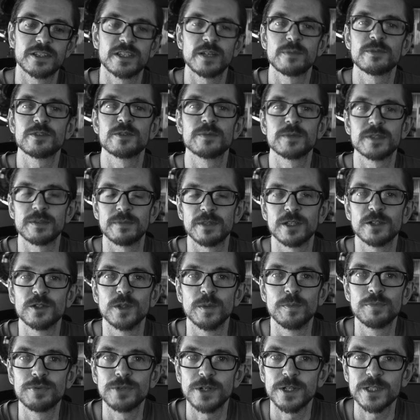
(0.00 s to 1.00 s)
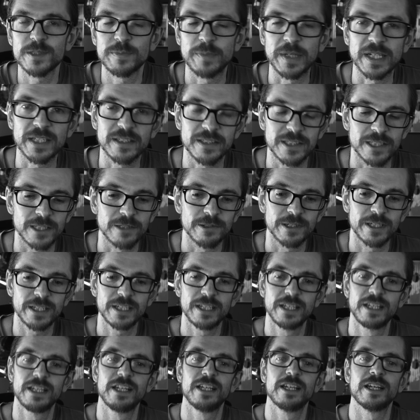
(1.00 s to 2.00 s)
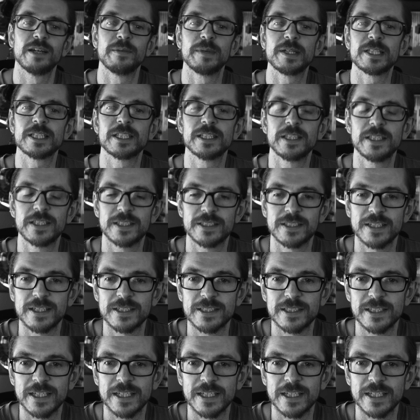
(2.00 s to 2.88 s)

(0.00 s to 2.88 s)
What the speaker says: comes from something called prospect theory. And basically, this says